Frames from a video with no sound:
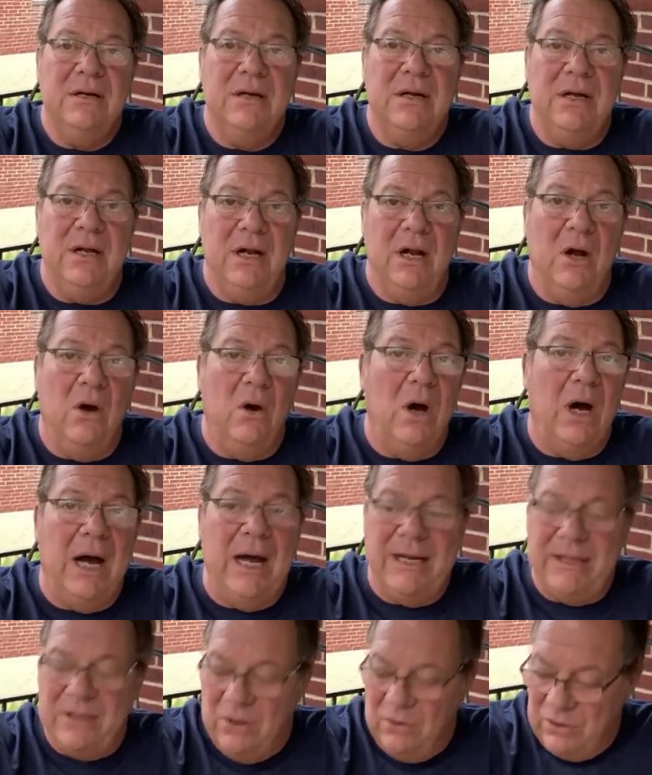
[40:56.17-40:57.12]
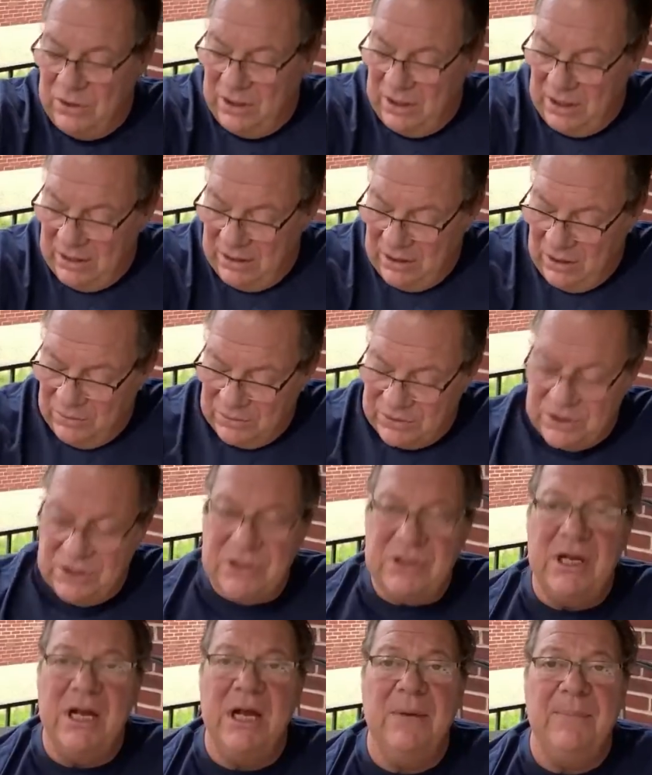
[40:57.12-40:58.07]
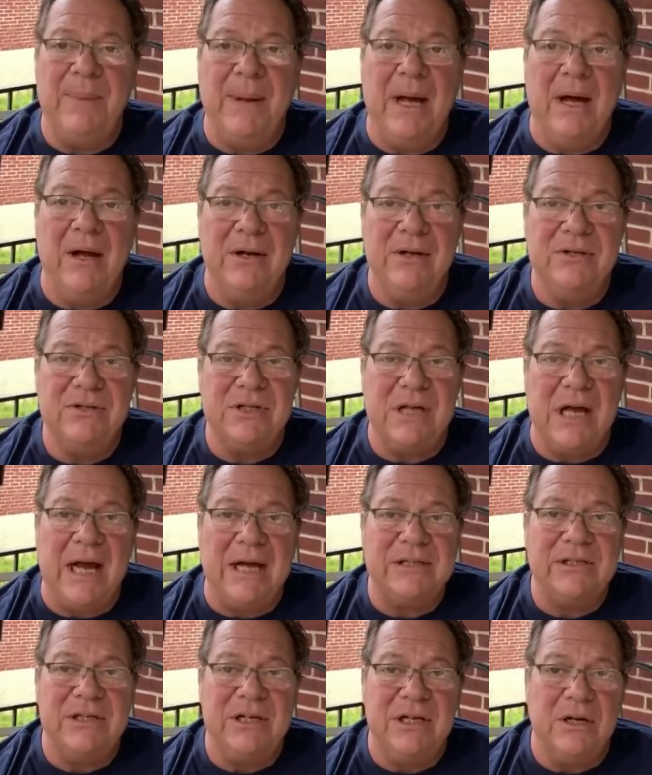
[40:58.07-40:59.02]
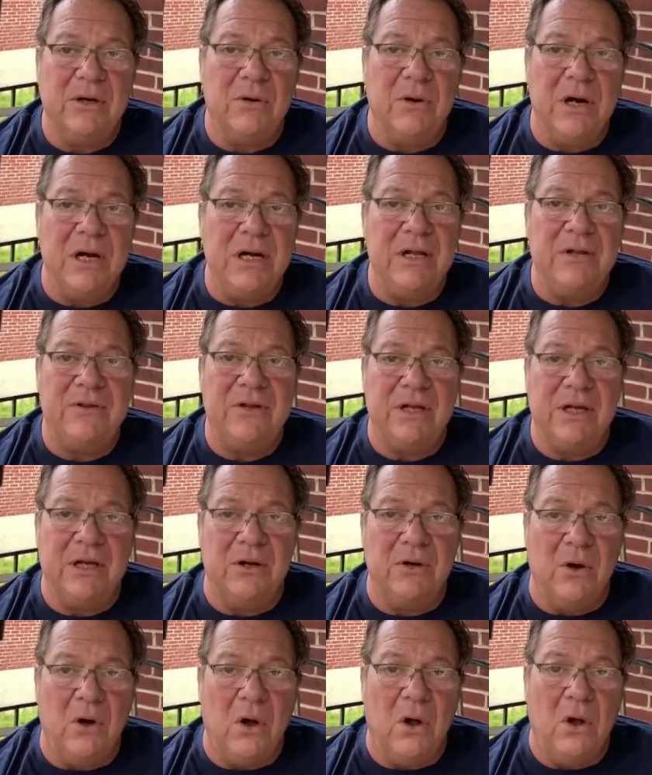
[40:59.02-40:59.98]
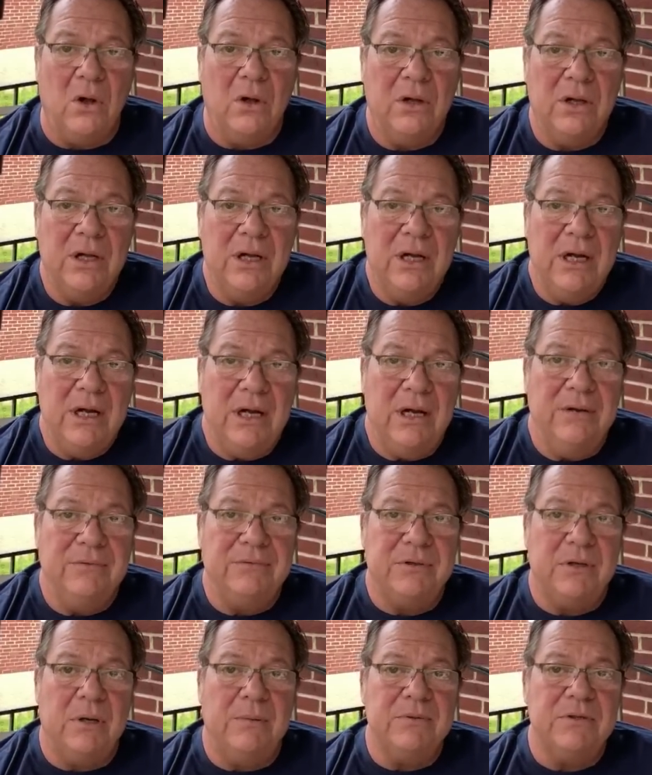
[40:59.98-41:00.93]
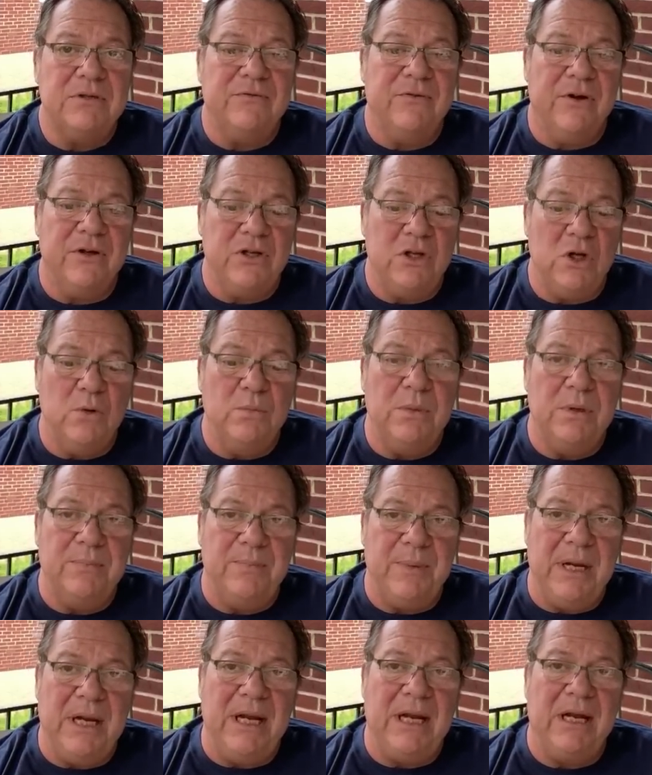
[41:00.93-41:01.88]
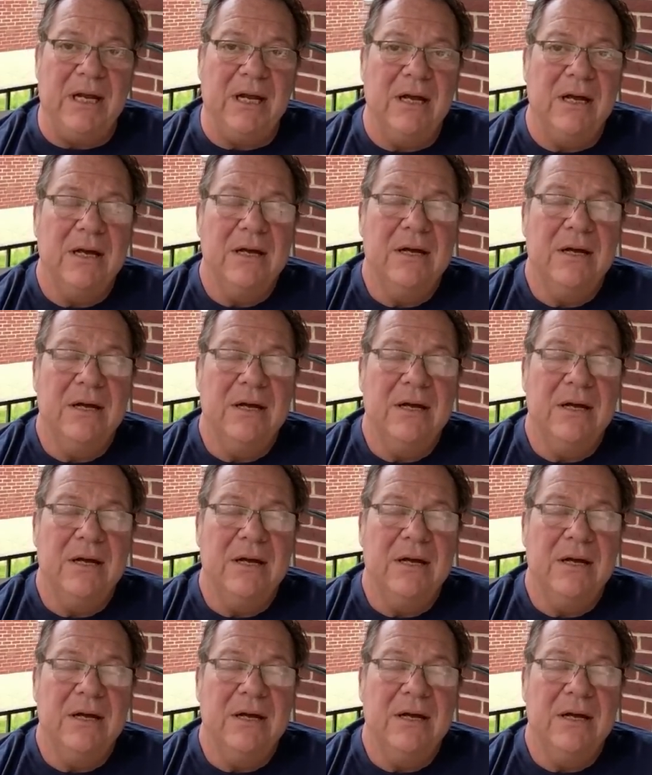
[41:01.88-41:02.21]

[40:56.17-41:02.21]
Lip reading: I don't know what to say about his acting or anything at all. In terms of a human being